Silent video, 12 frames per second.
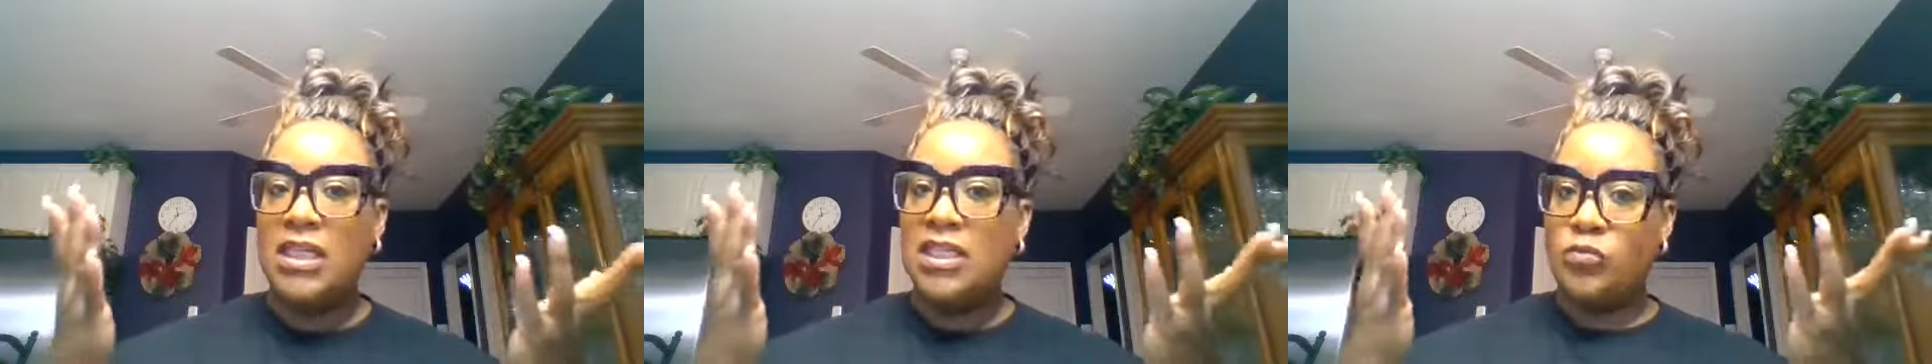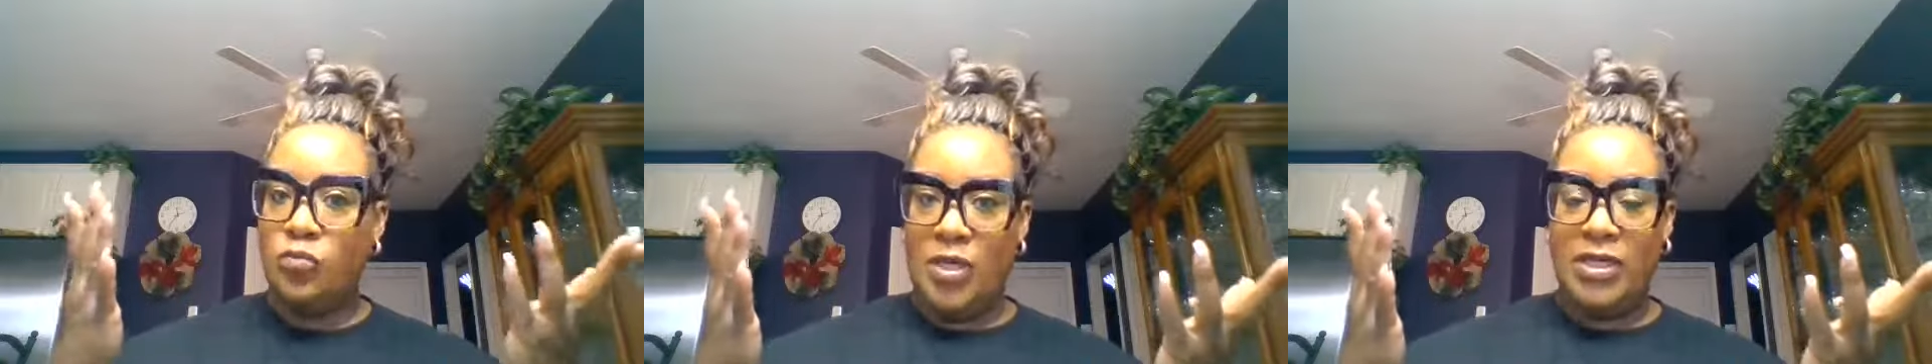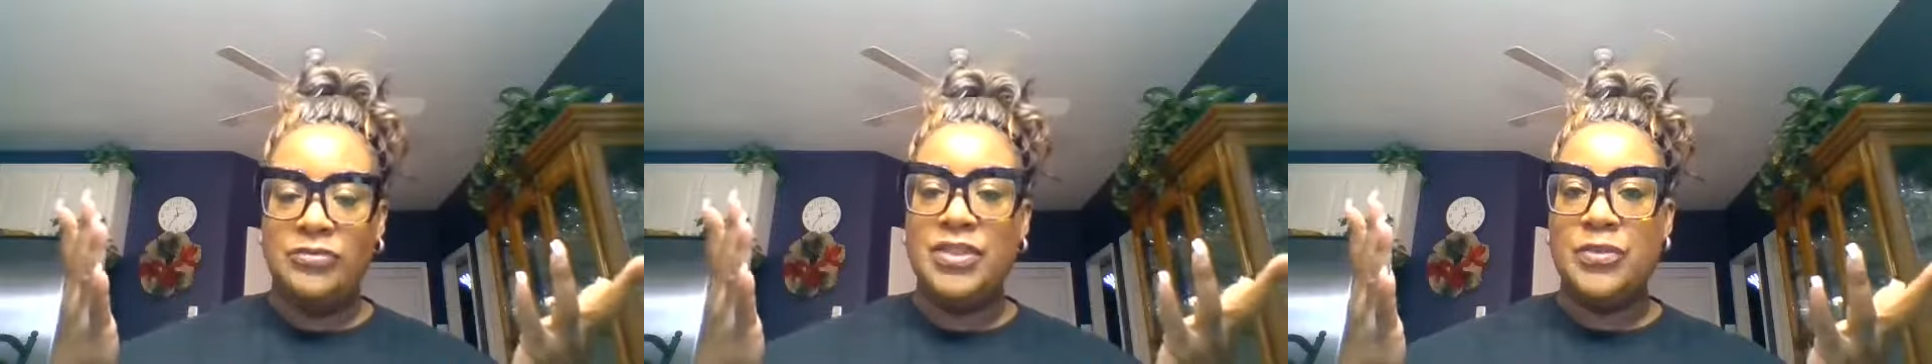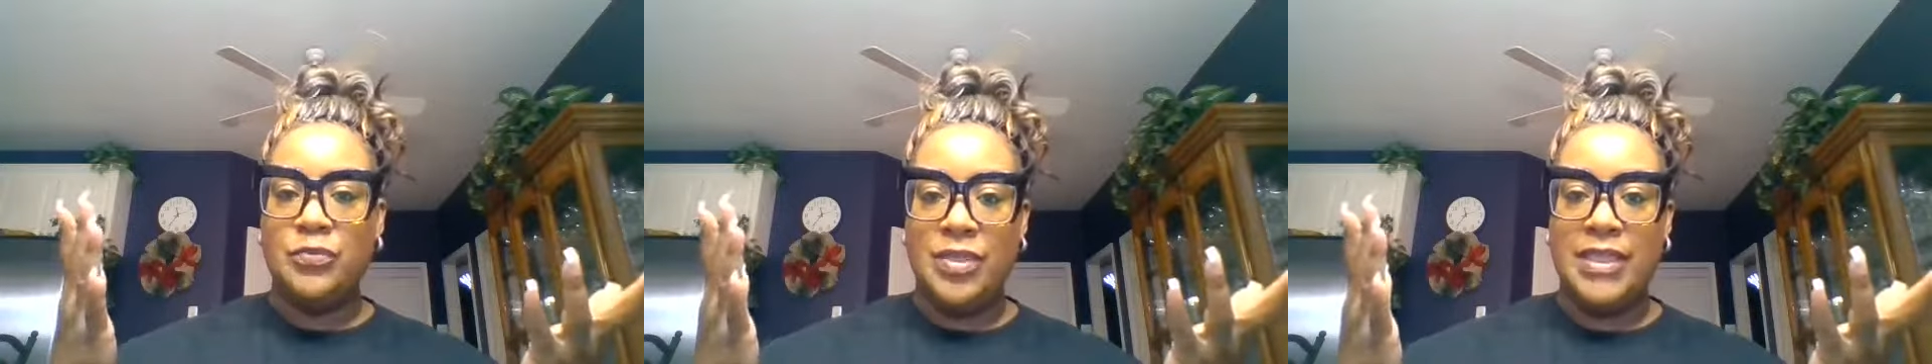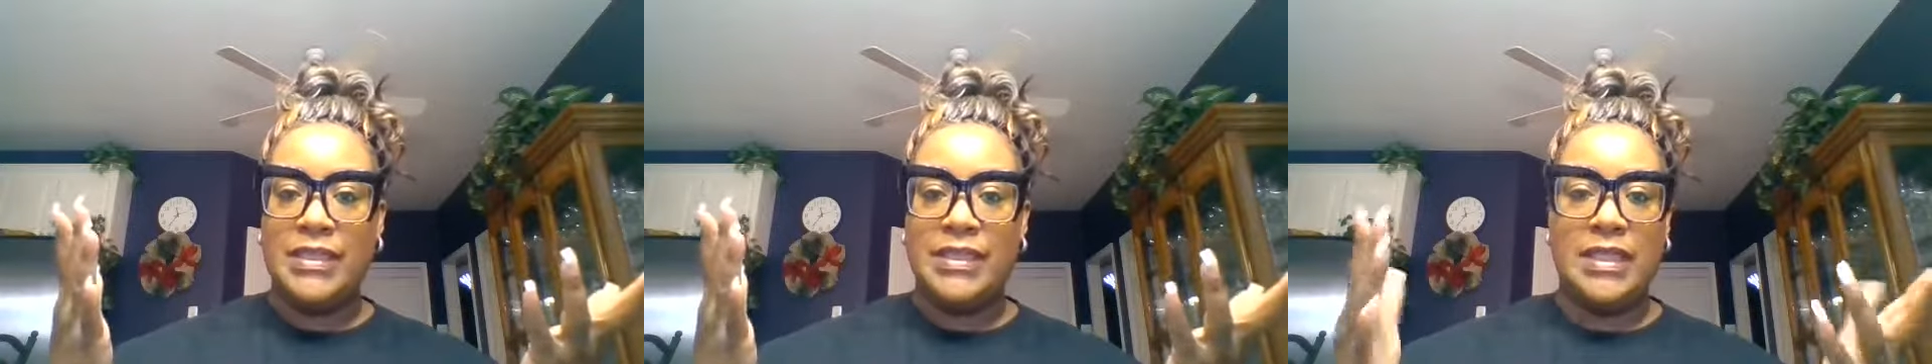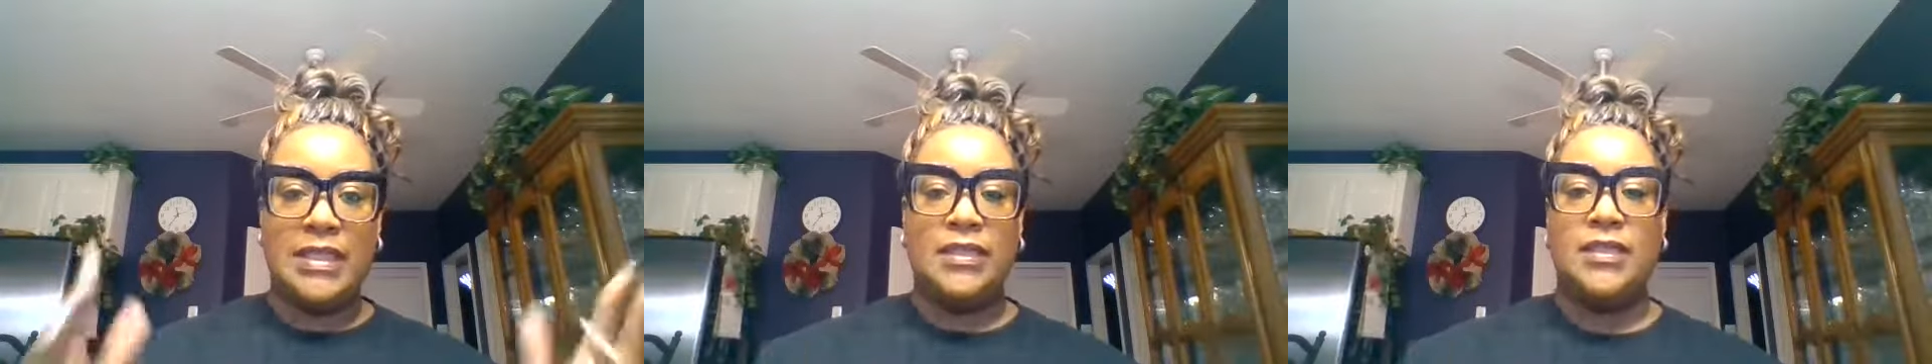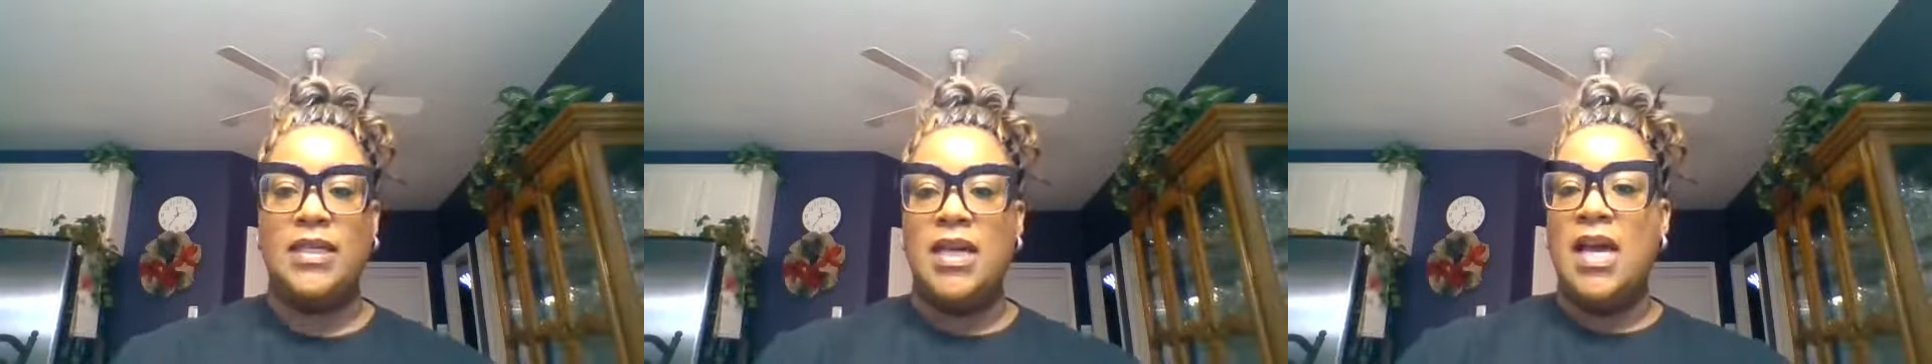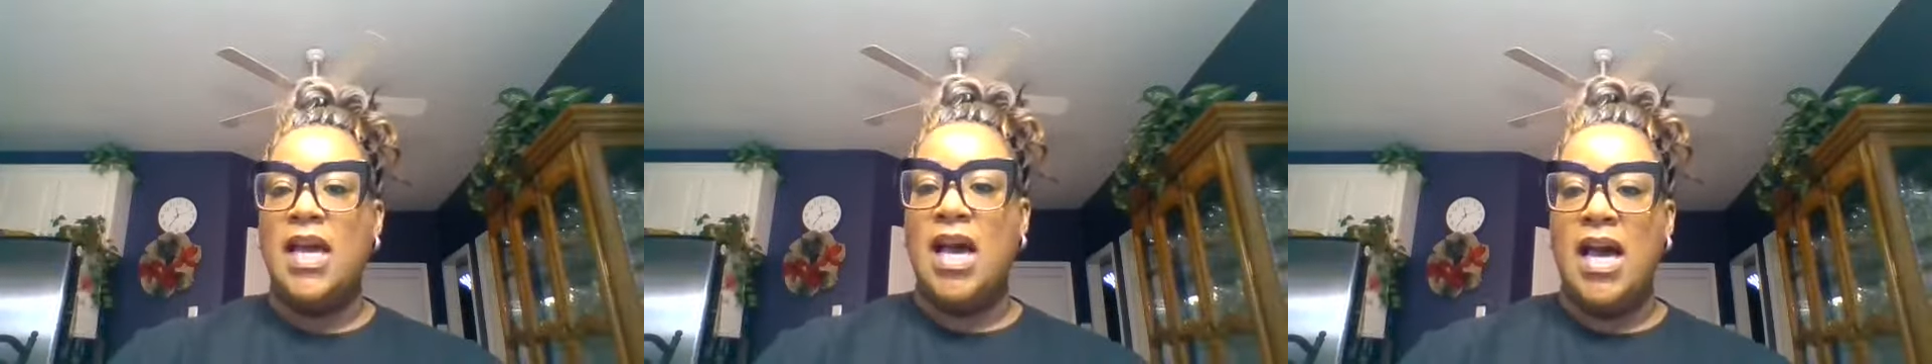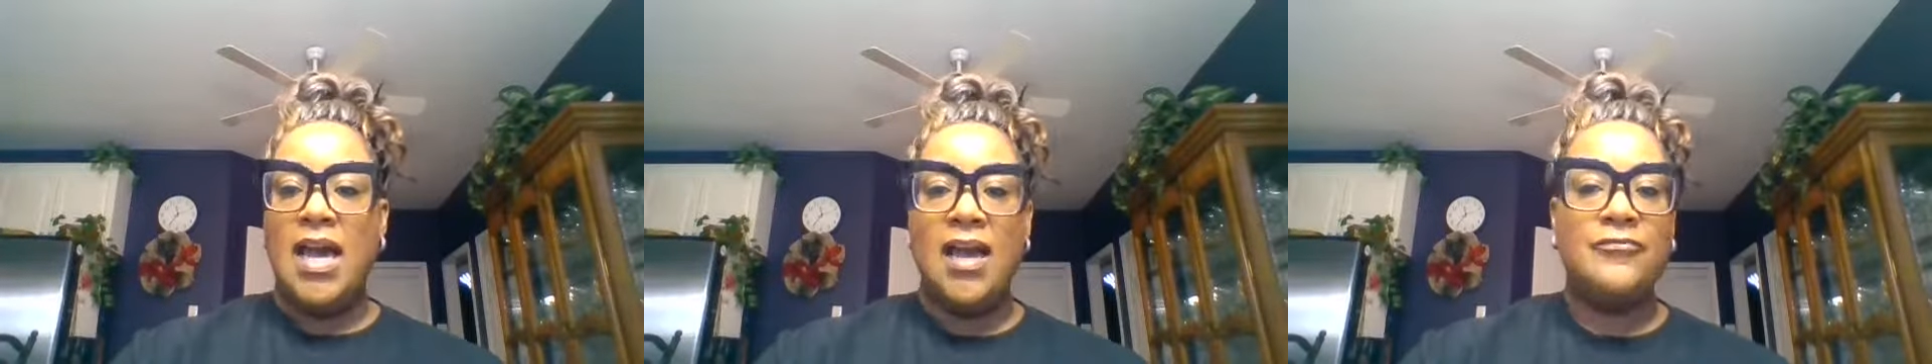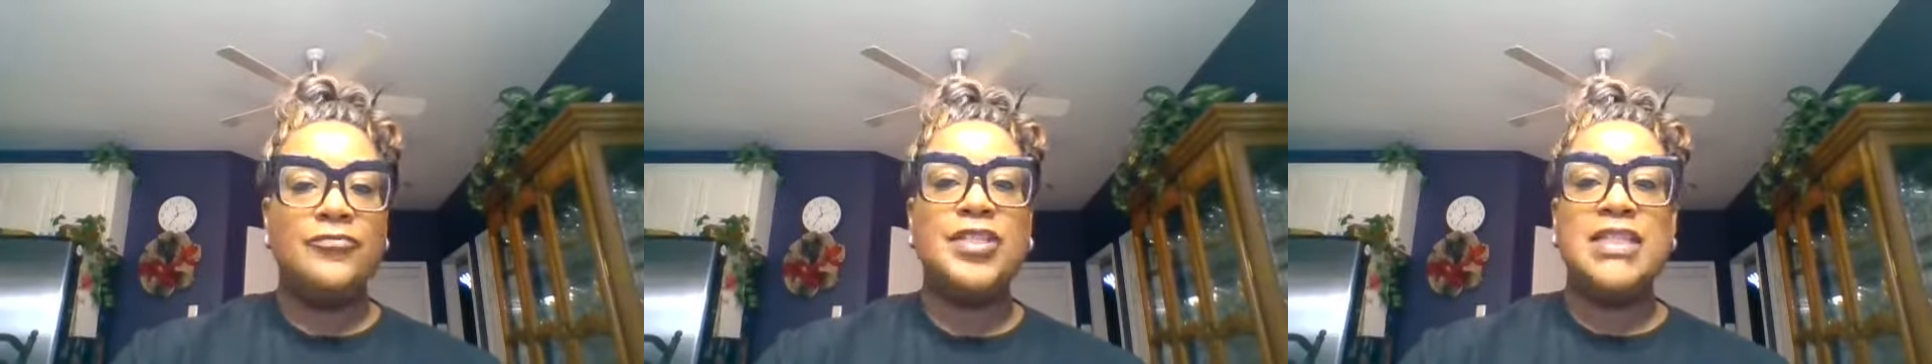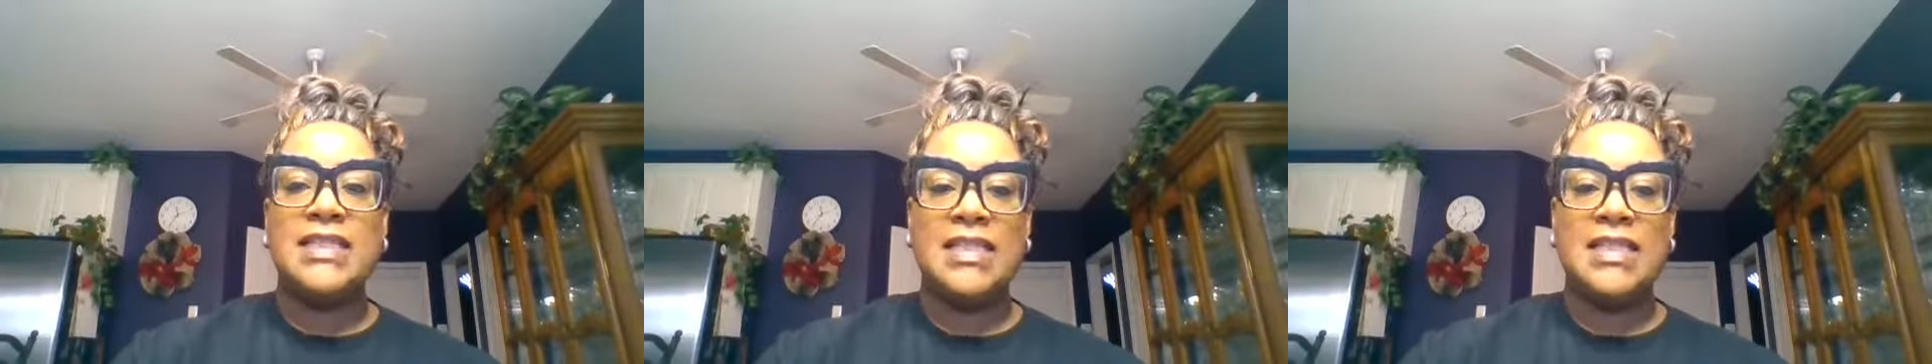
It's Wellness Wednesday. Every